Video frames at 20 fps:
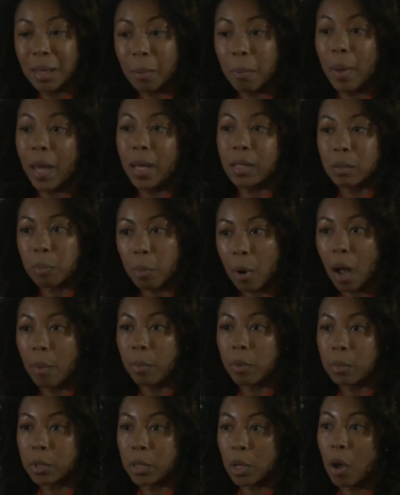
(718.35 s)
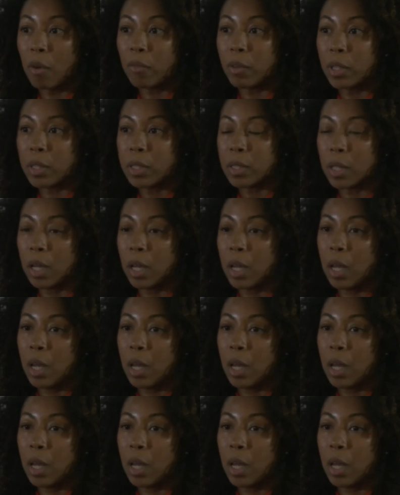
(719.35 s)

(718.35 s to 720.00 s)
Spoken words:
the best problem solvers.